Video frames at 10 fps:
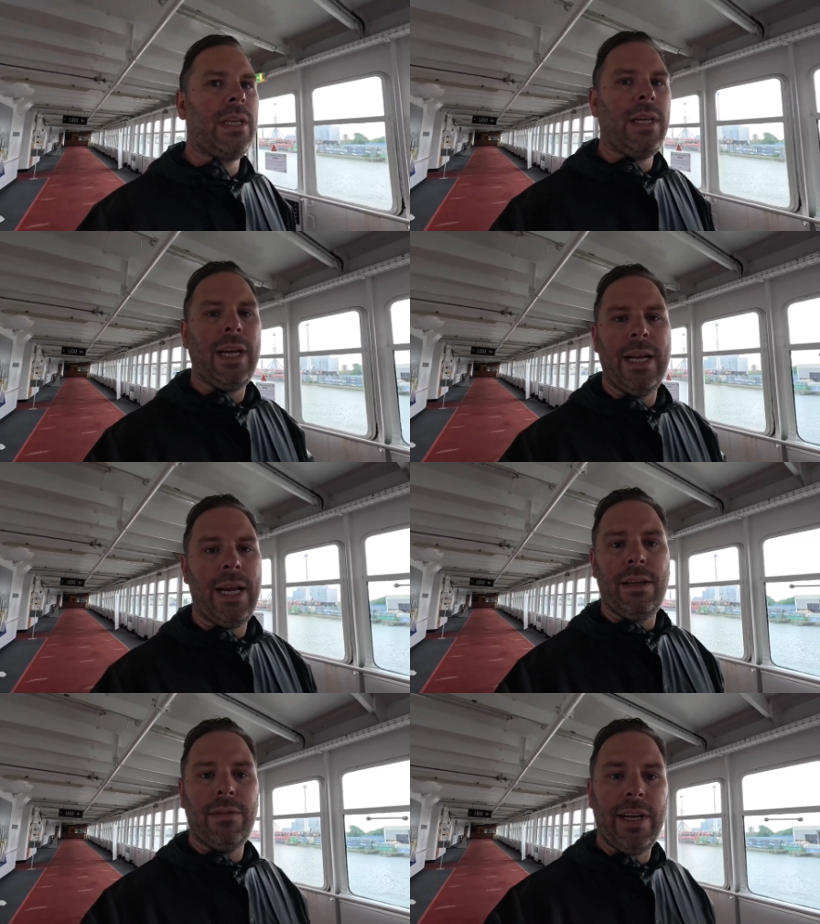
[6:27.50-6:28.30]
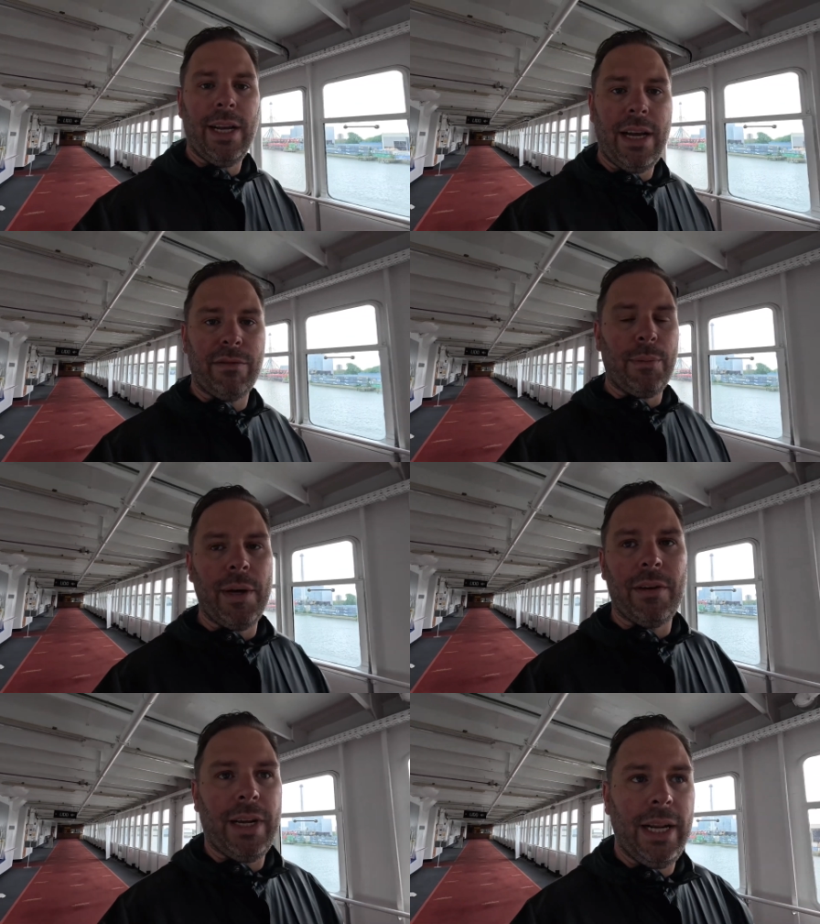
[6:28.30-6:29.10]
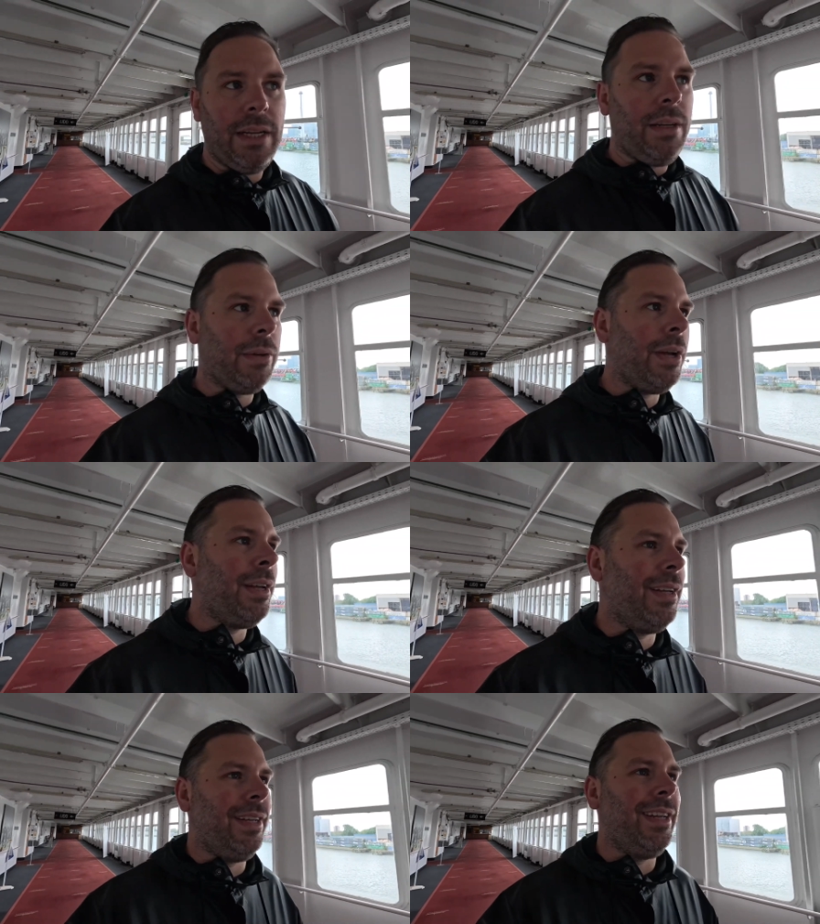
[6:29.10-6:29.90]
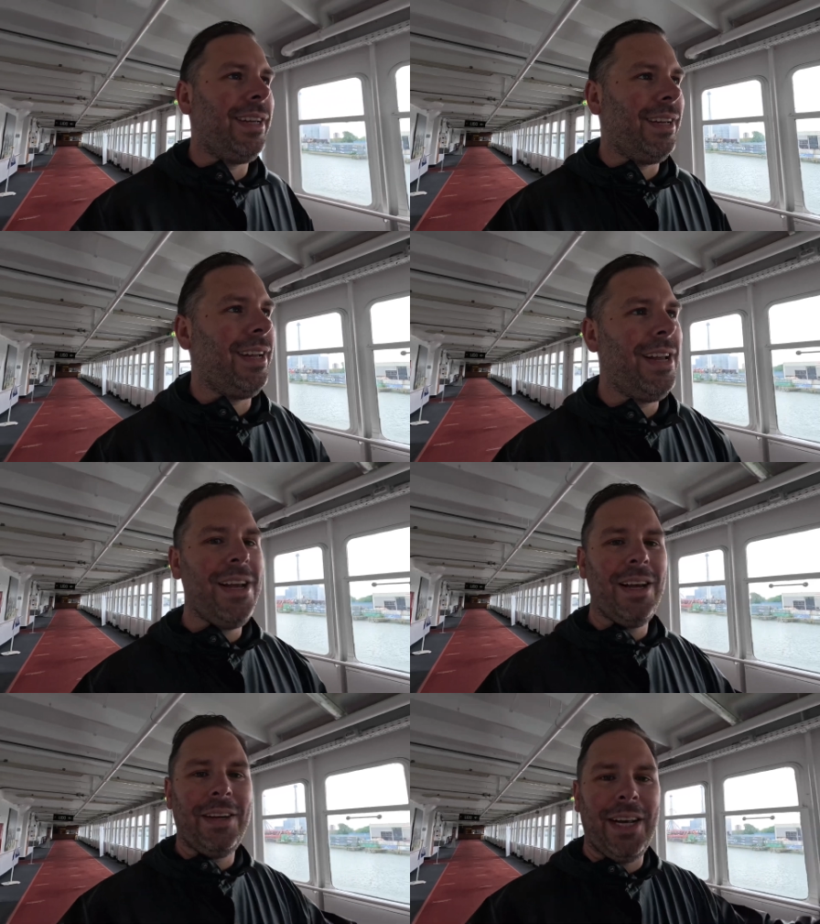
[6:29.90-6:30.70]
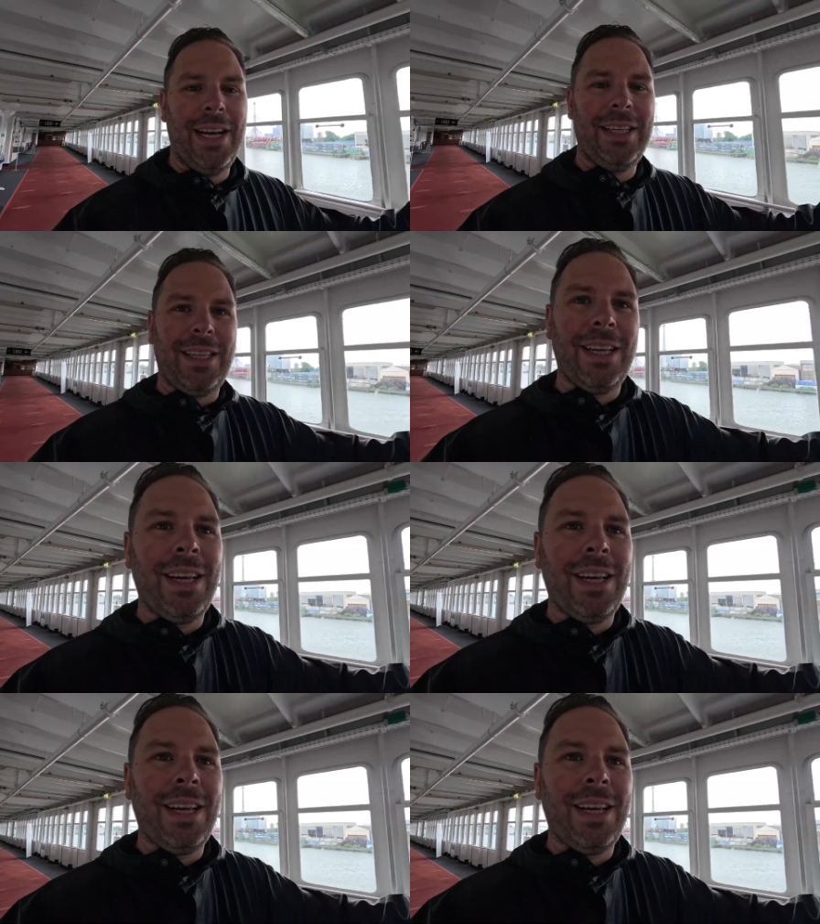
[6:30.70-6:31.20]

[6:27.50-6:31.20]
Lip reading: and had a great life apparently, I don't know. Okay, let's